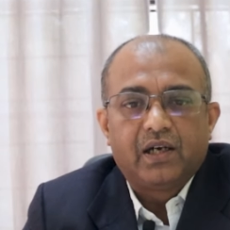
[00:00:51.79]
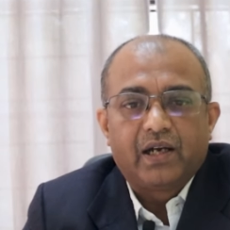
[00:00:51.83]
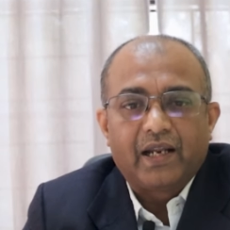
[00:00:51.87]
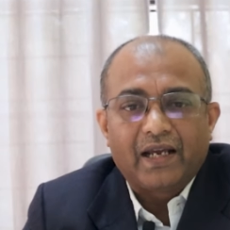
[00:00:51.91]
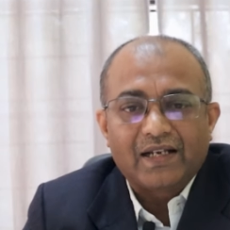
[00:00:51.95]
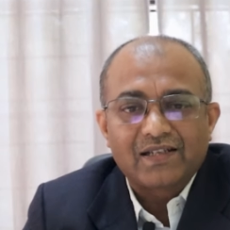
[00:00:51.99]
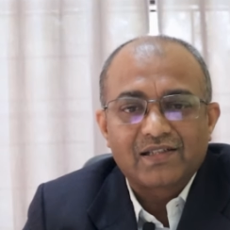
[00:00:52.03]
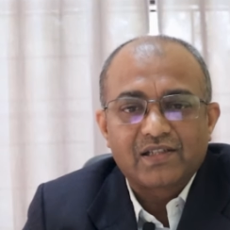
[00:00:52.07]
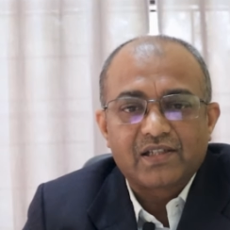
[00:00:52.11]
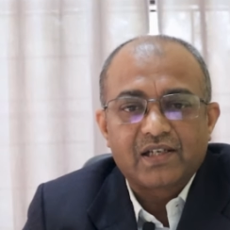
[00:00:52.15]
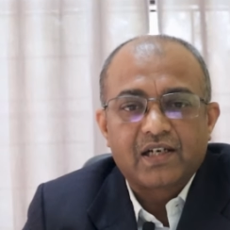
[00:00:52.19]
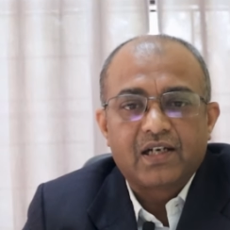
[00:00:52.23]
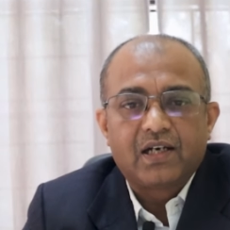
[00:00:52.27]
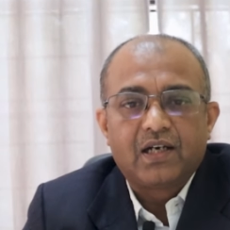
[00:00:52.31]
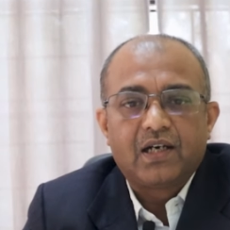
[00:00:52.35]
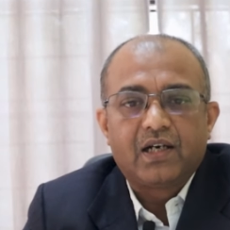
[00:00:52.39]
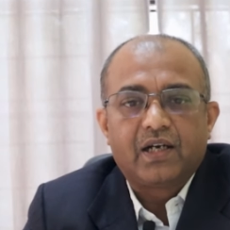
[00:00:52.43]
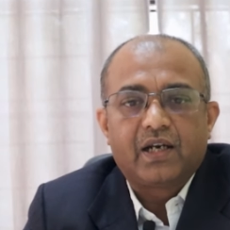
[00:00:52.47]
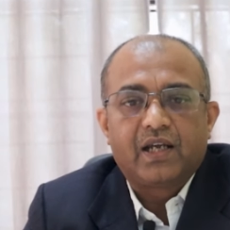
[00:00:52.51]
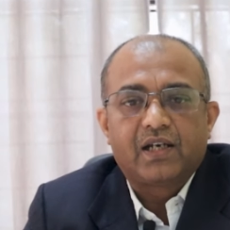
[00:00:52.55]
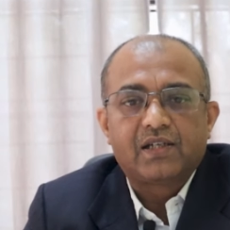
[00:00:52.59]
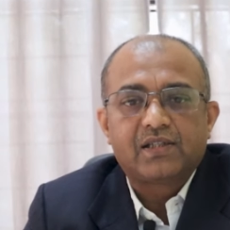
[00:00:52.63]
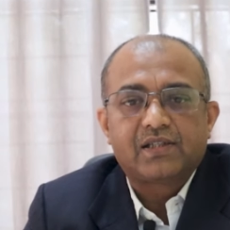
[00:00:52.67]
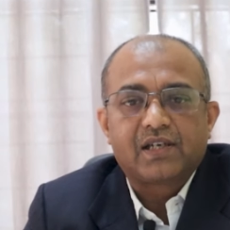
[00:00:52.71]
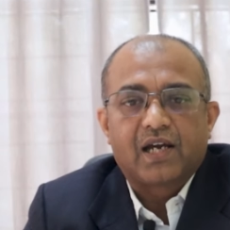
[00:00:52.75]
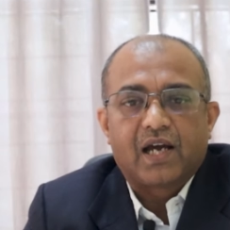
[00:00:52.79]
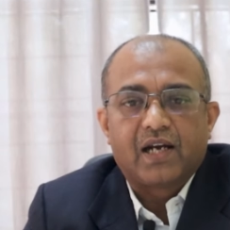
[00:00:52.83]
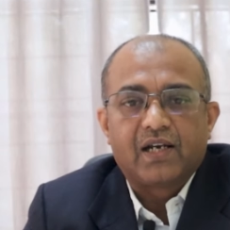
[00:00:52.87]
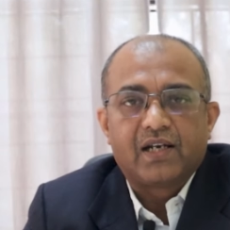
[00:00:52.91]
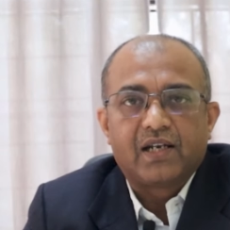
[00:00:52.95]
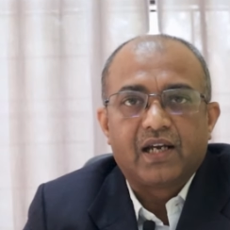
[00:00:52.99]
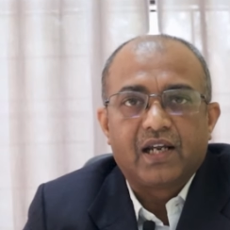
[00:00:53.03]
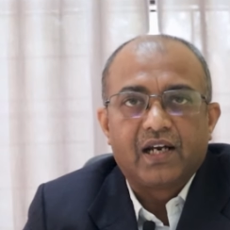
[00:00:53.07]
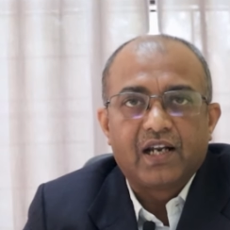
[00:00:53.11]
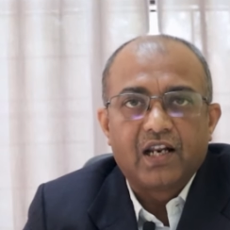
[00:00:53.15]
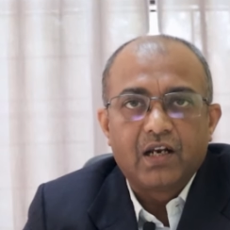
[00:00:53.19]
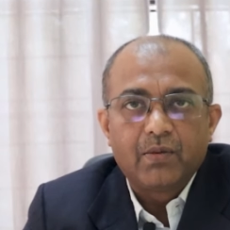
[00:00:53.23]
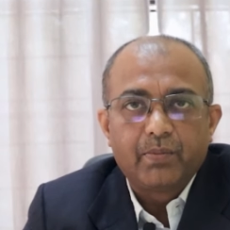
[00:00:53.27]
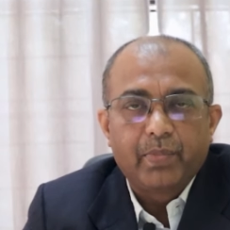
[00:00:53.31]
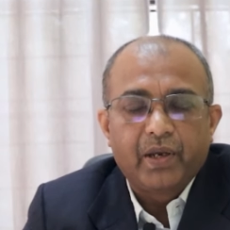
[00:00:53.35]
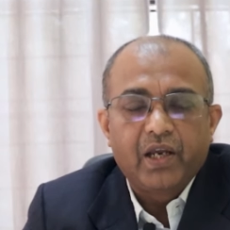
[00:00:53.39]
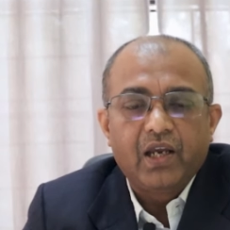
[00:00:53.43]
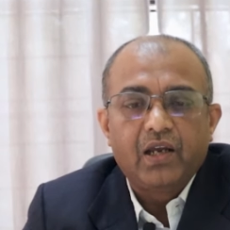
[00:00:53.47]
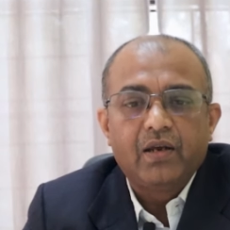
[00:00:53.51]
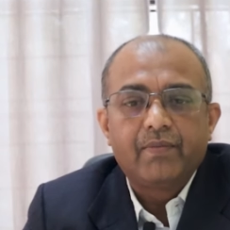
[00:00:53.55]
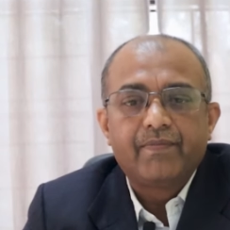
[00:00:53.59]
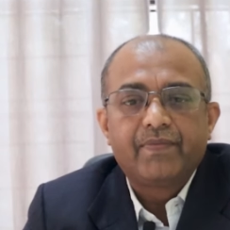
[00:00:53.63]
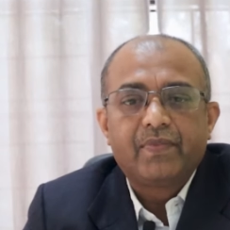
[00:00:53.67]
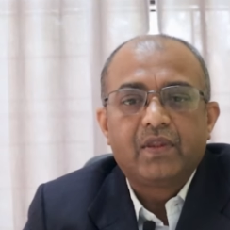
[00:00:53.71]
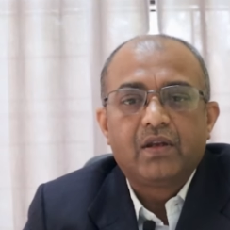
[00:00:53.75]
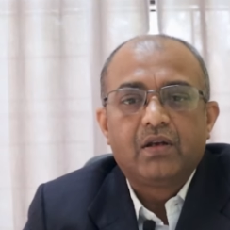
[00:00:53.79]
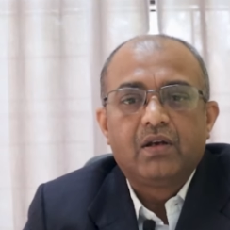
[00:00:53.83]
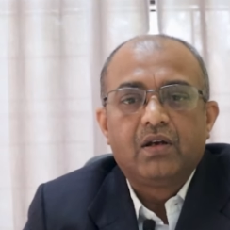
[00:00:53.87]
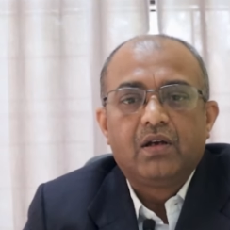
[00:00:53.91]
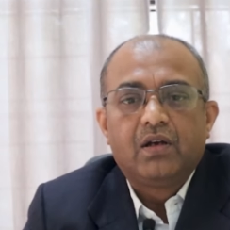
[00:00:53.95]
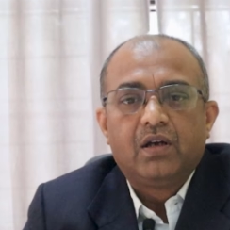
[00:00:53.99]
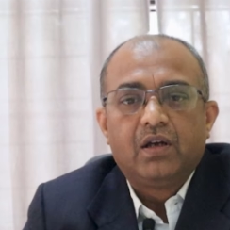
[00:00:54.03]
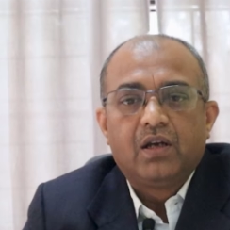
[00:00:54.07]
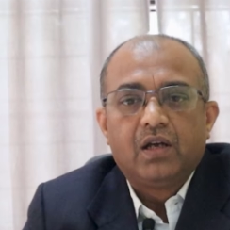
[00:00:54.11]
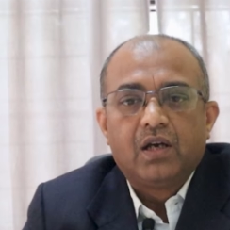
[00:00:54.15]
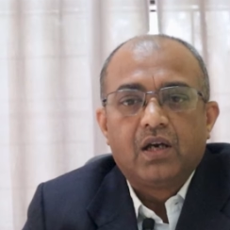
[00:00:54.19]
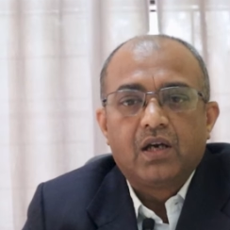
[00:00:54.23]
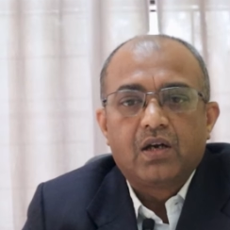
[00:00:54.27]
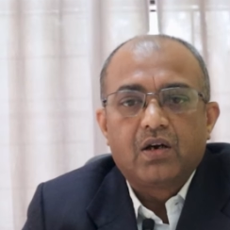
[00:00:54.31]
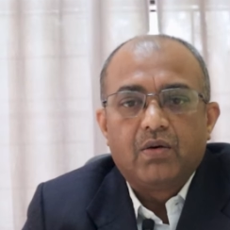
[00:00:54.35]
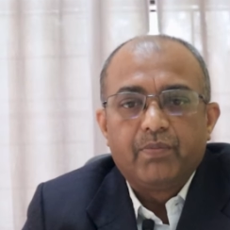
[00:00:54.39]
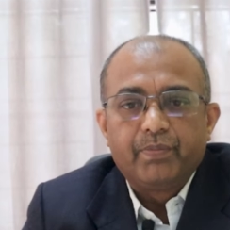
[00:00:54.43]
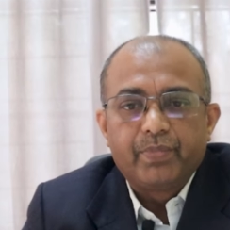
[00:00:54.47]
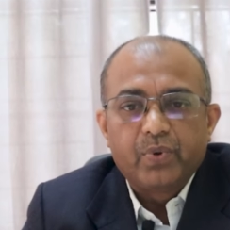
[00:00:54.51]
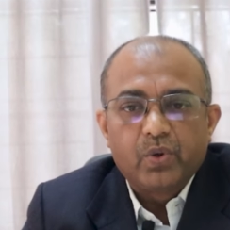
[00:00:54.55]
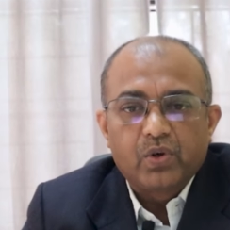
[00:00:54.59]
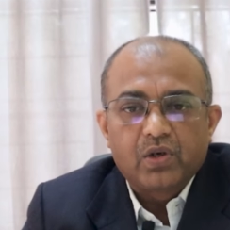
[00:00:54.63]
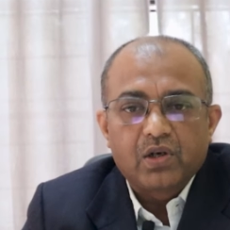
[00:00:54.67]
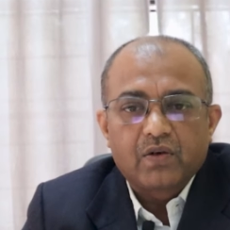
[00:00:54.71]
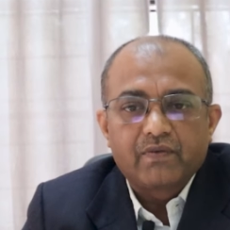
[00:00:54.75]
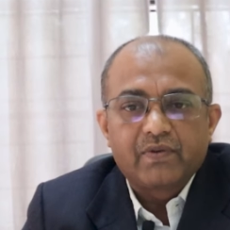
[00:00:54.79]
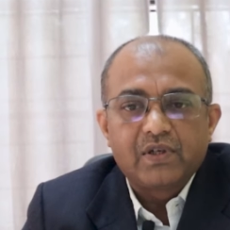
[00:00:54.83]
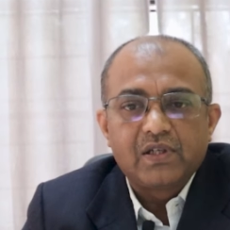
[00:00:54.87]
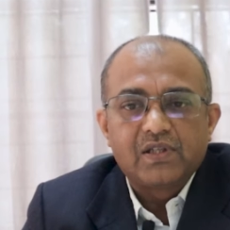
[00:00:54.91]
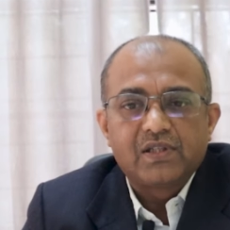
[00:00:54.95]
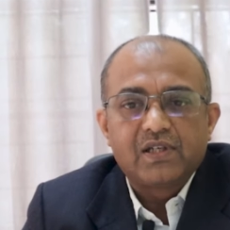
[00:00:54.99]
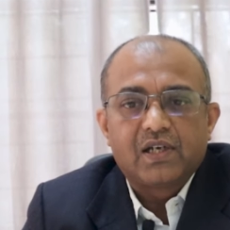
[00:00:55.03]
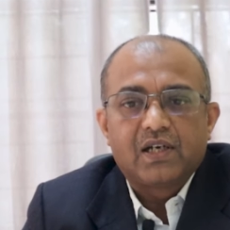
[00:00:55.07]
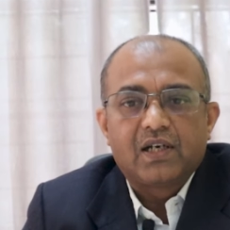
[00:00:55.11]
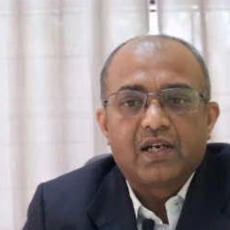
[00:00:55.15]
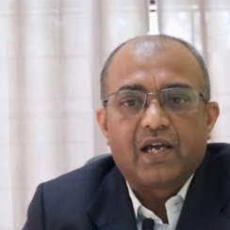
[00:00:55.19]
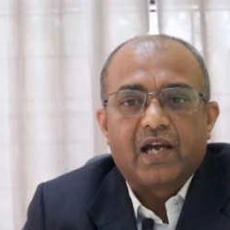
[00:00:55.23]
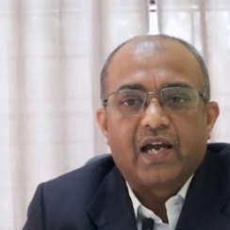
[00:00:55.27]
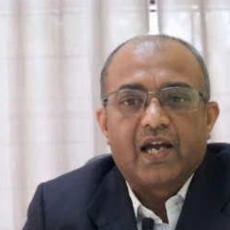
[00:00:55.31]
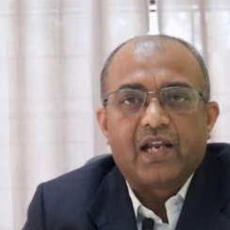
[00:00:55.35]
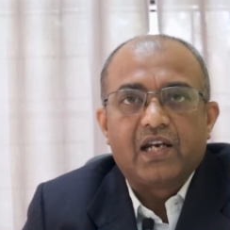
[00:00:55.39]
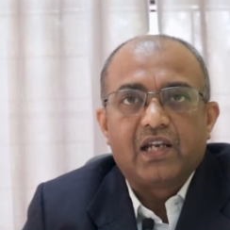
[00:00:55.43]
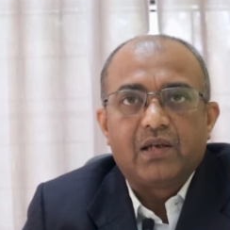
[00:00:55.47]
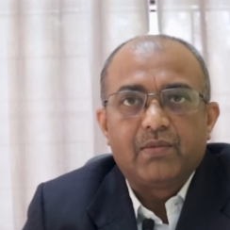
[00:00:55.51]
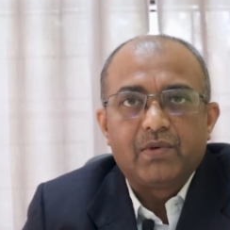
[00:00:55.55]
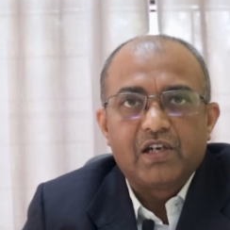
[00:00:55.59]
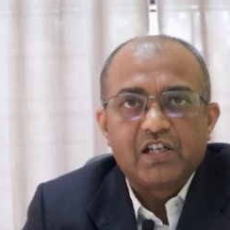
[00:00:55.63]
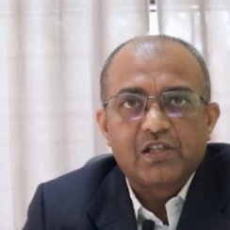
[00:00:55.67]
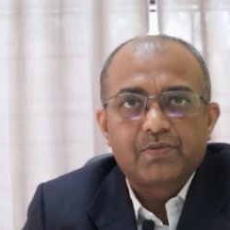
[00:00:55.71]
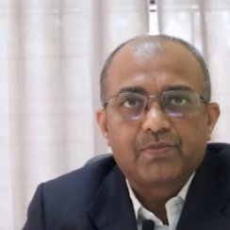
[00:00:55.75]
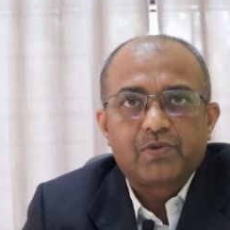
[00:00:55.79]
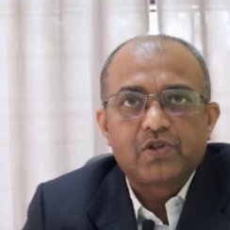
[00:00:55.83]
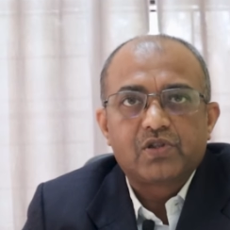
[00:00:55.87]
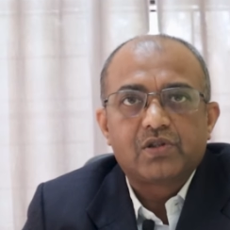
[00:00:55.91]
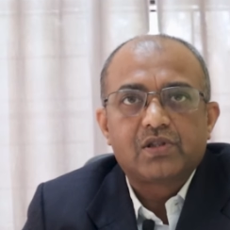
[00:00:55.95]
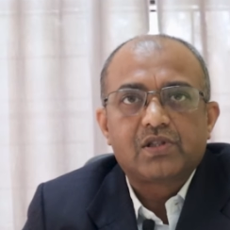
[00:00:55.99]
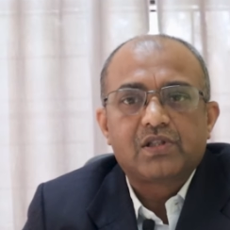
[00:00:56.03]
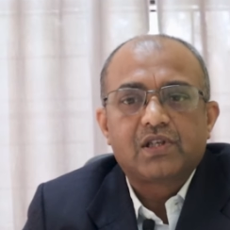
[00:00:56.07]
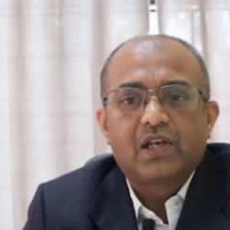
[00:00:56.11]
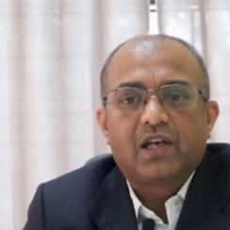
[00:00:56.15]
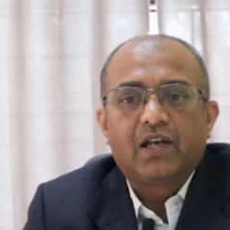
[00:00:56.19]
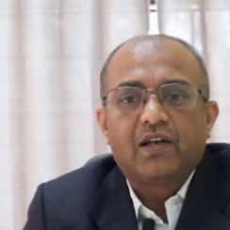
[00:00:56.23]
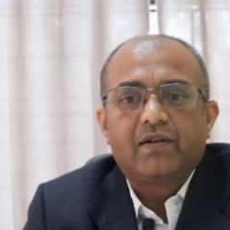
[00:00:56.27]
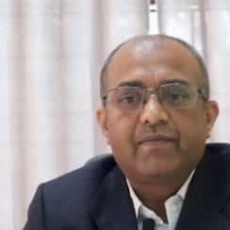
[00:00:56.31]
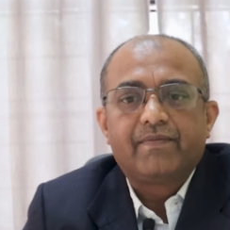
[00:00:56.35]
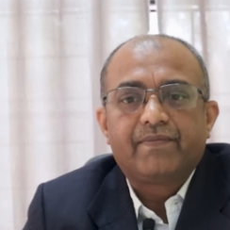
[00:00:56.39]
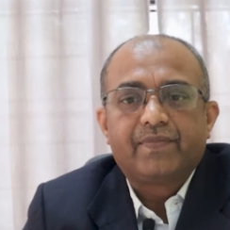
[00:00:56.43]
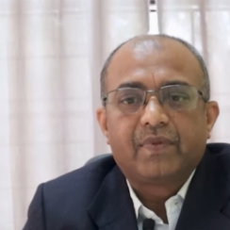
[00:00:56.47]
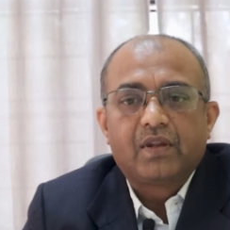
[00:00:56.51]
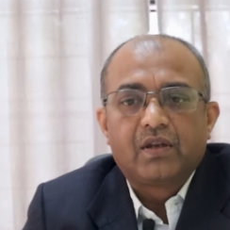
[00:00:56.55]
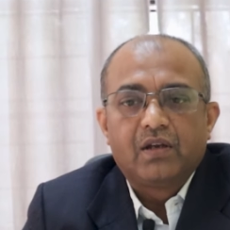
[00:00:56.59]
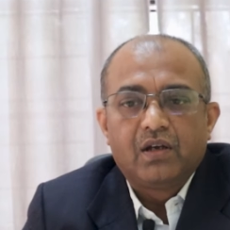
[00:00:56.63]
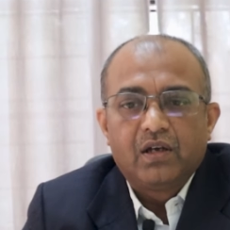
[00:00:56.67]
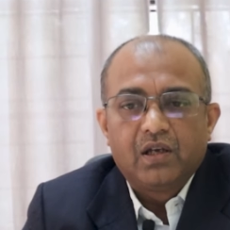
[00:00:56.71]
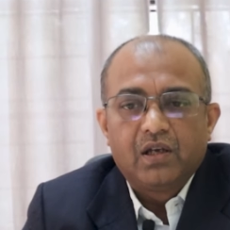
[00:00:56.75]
text analytics and NLP, computer vision and image processing,